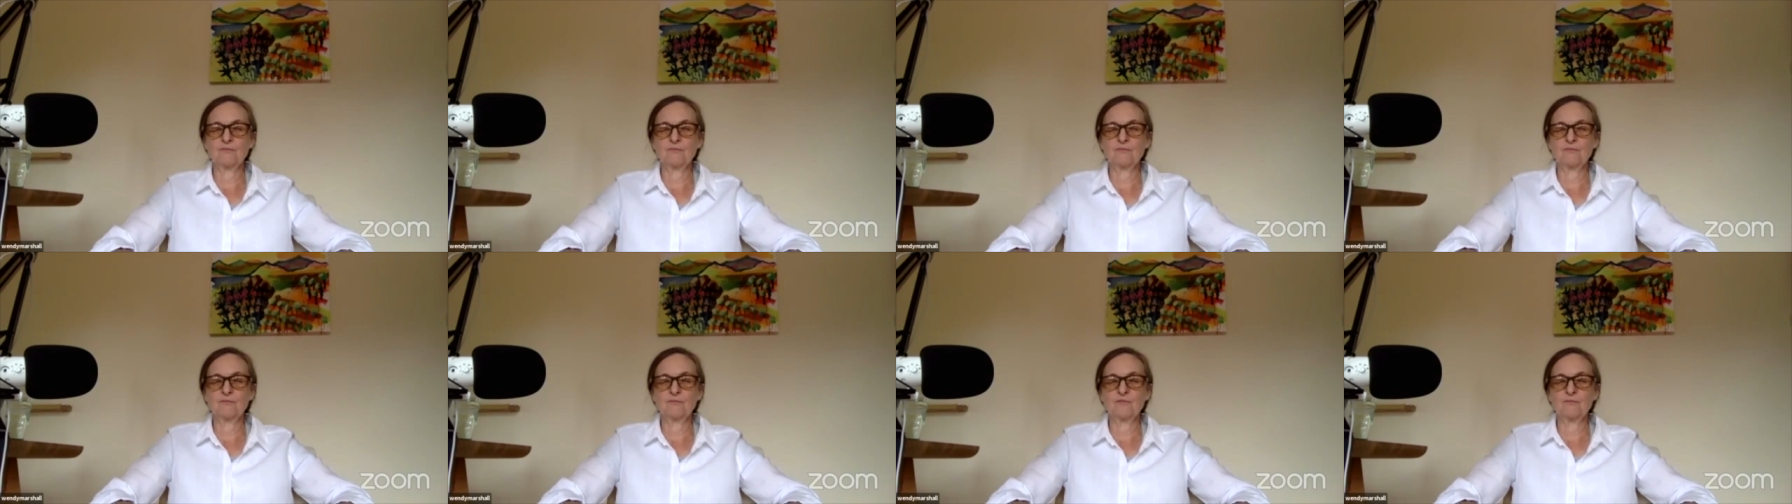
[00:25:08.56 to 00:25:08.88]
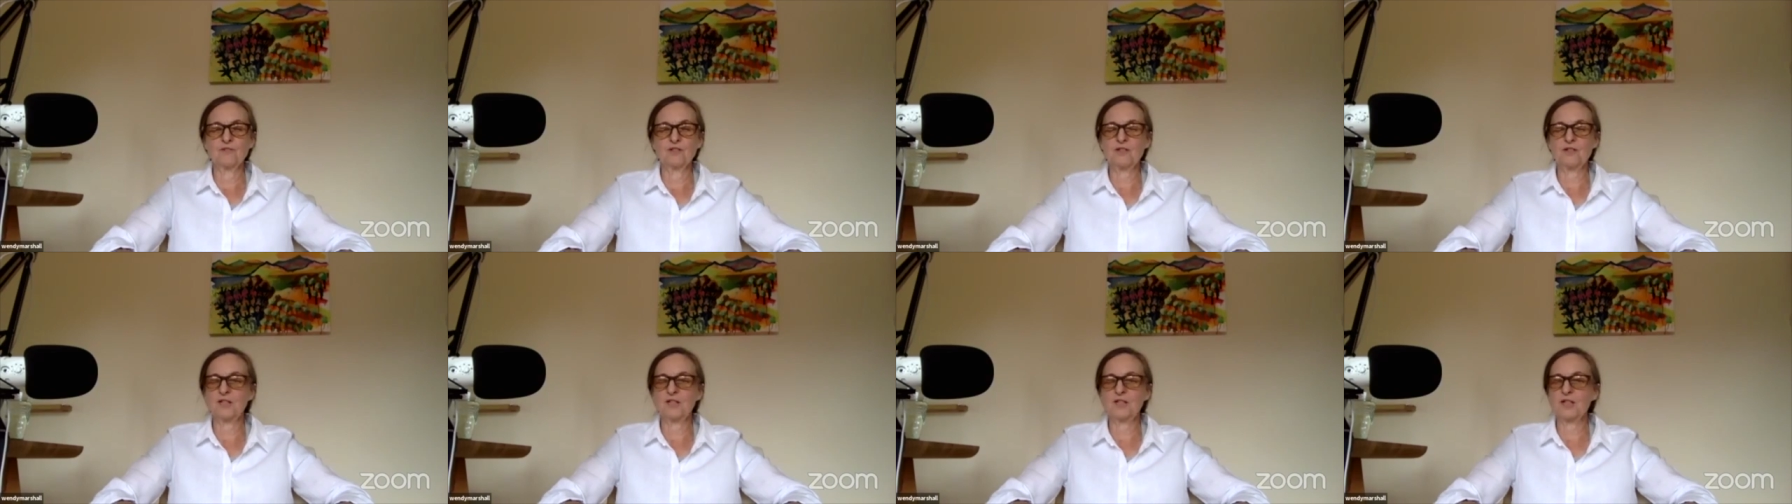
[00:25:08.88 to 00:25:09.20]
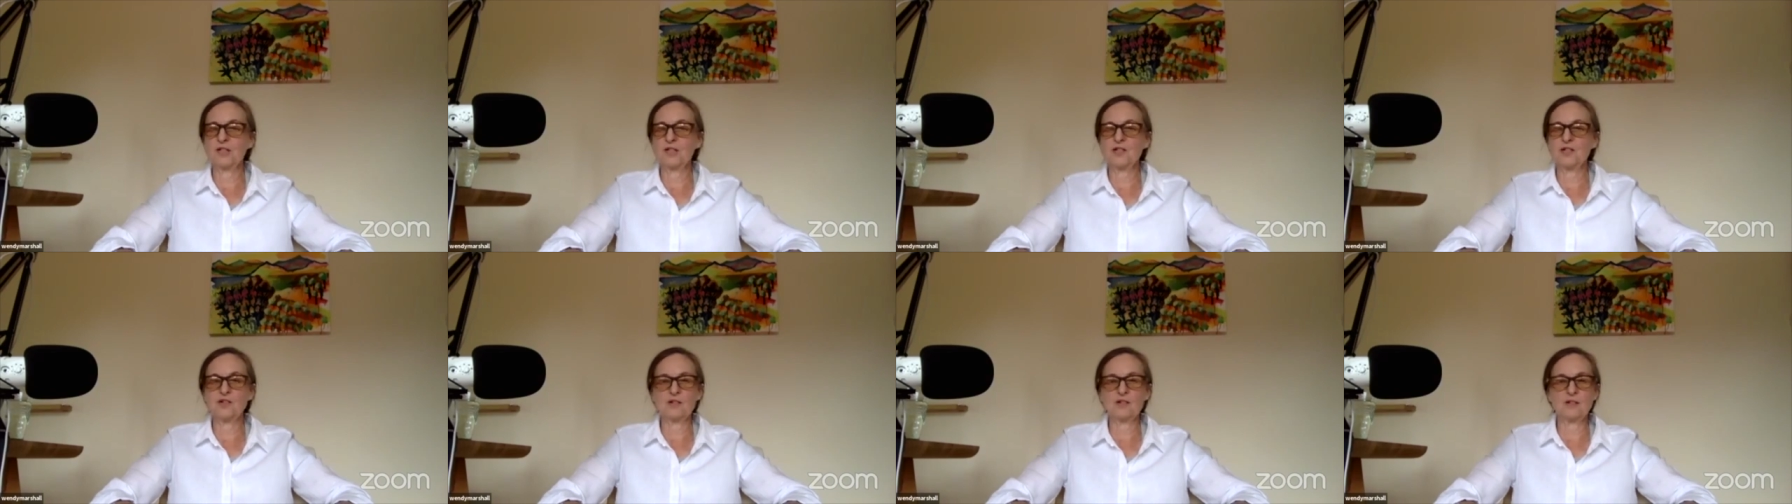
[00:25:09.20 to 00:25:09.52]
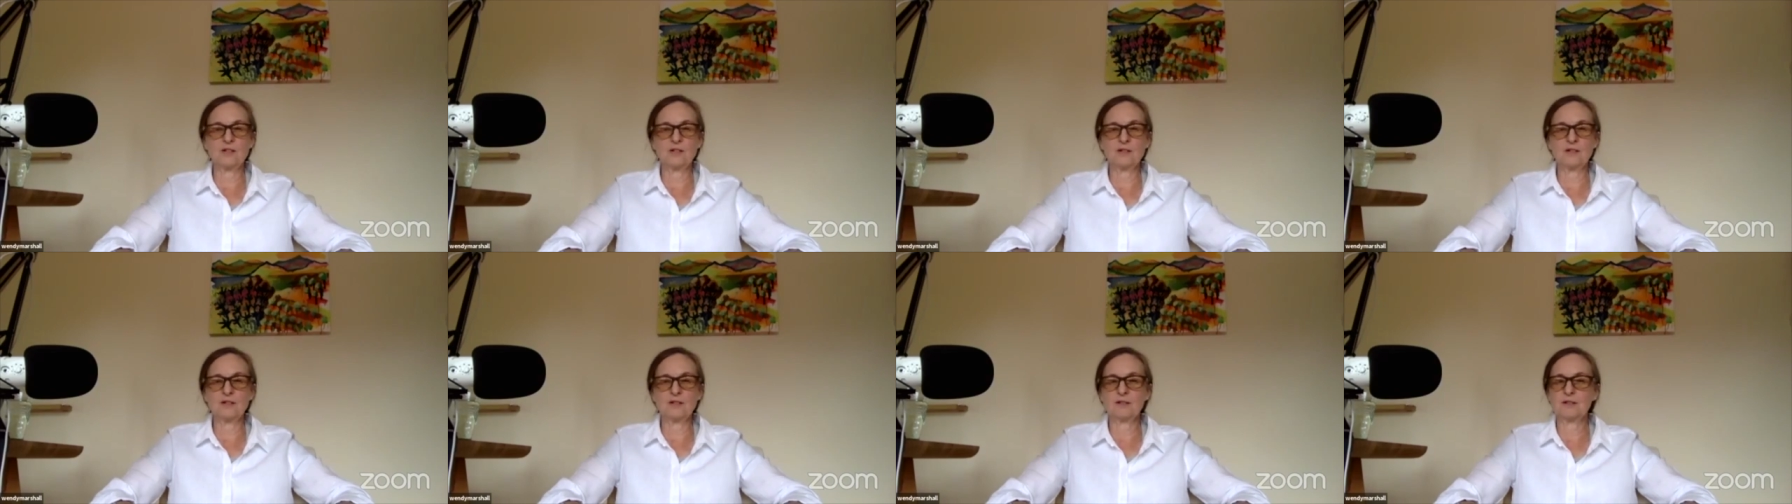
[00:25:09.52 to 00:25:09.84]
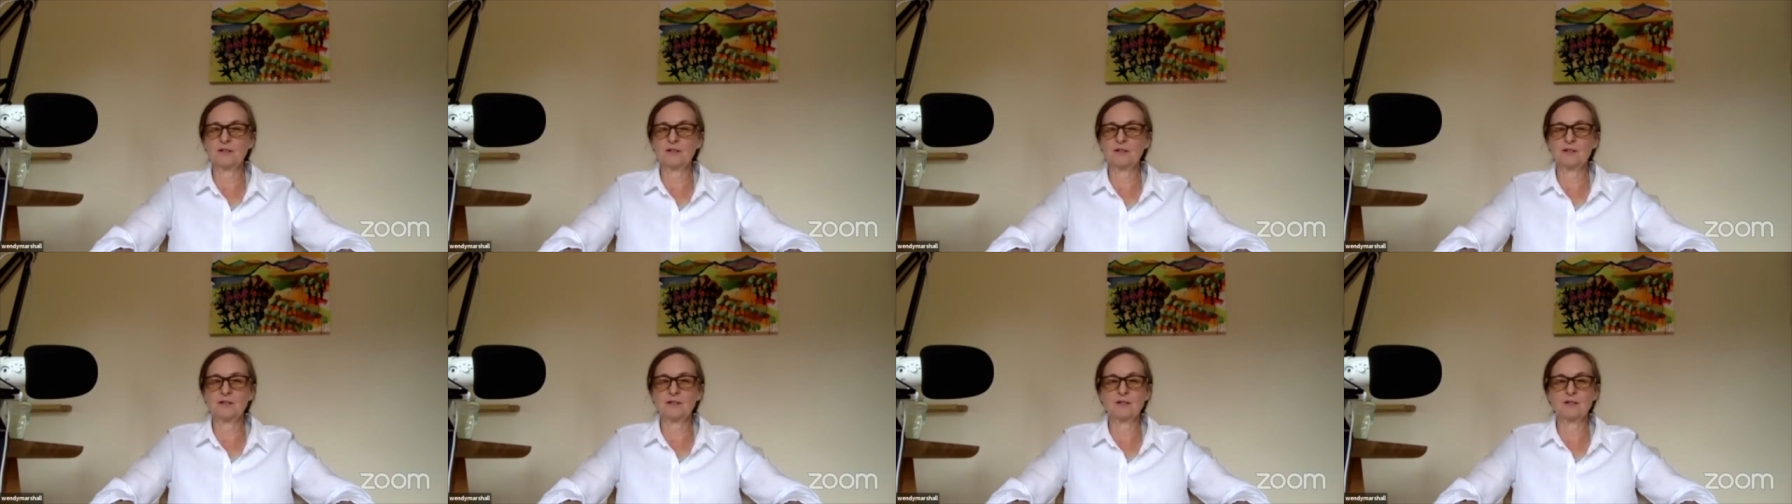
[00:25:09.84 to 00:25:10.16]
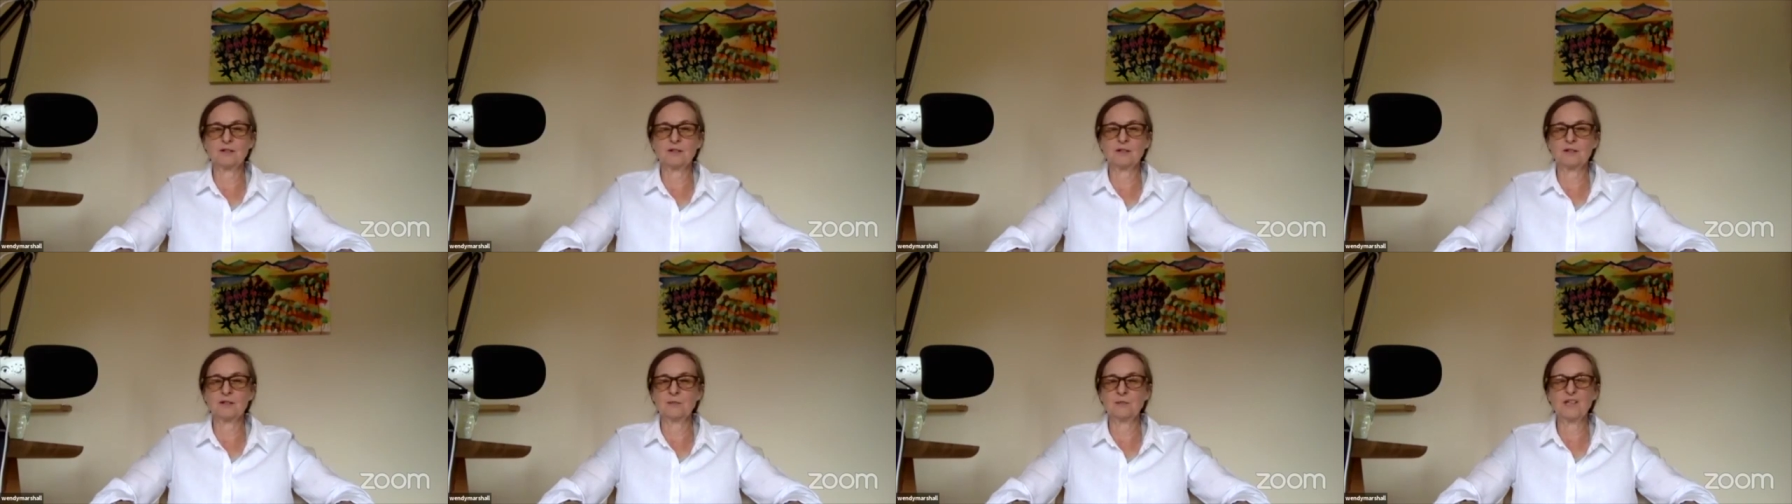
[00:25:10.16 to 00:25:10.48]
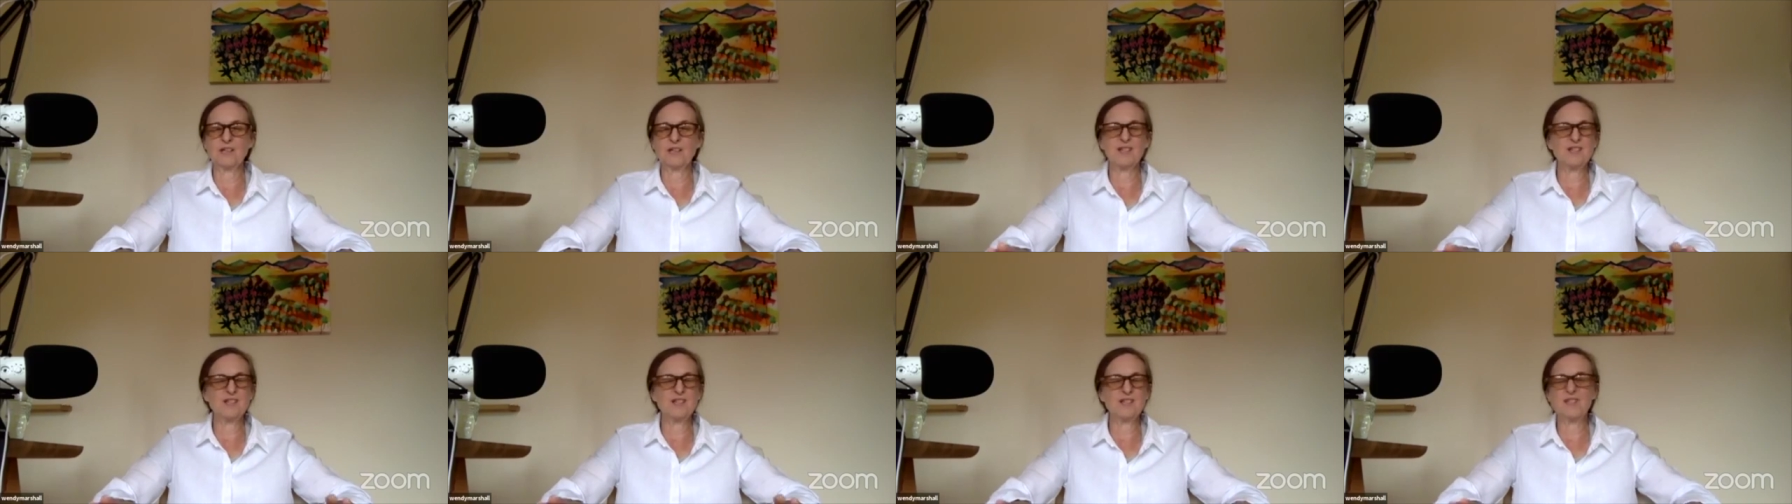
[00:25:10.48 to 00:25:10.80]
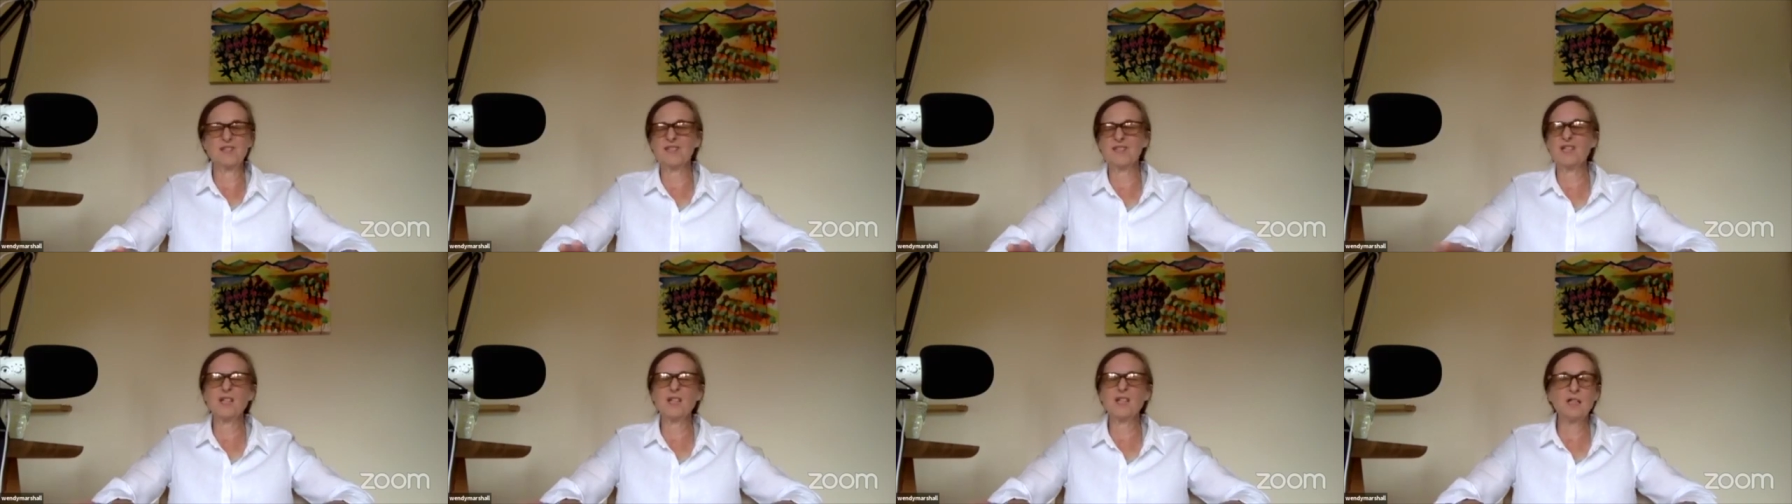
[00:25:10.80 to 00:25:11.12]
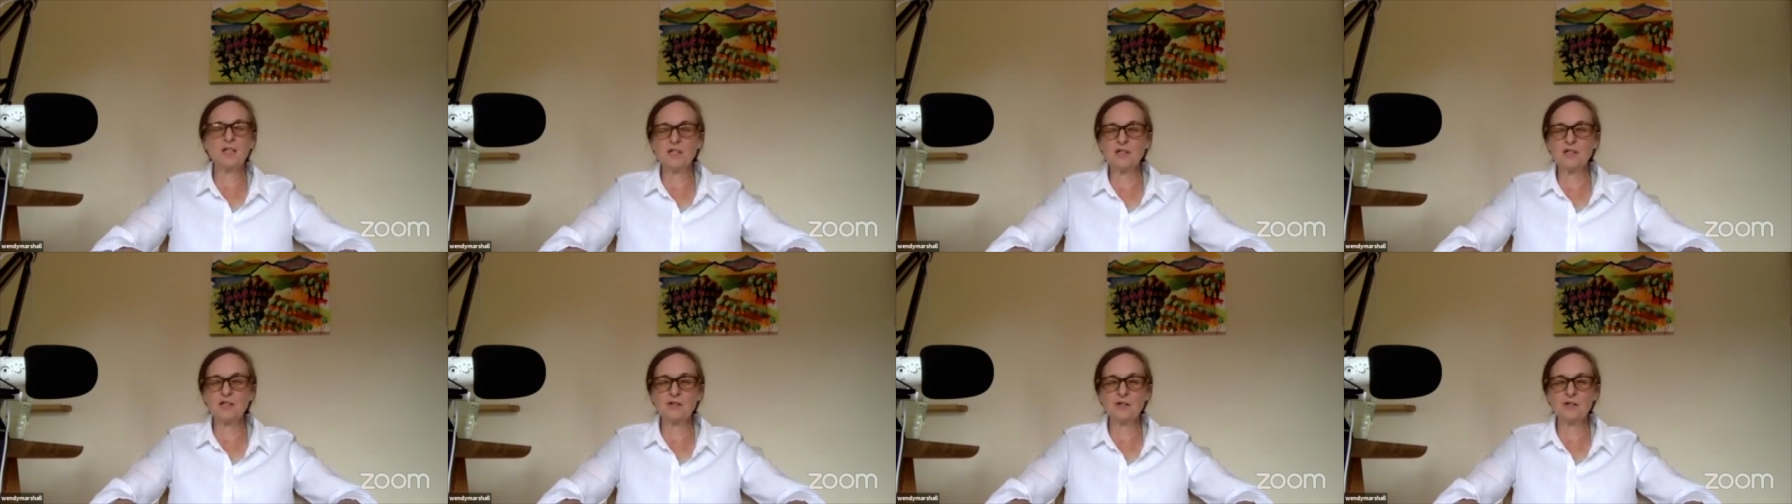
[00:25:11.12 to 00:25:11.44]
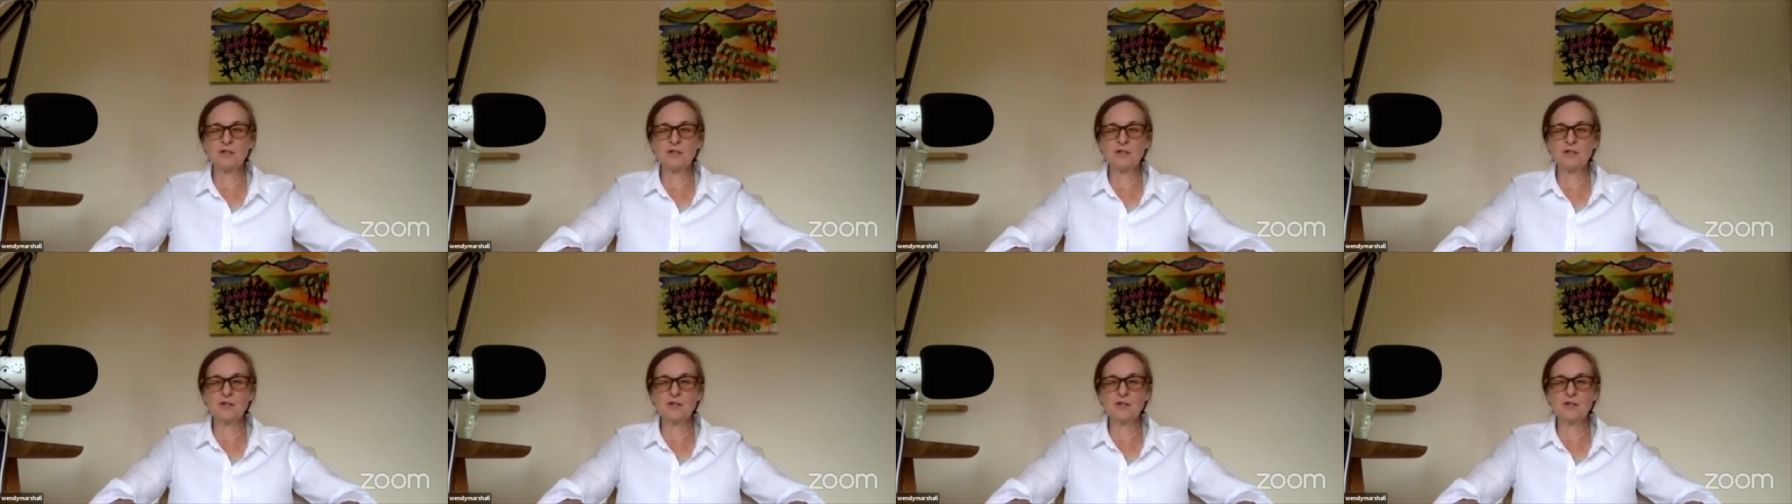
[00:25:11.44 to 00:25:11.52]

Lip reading: It's delicious. Peace is delicious.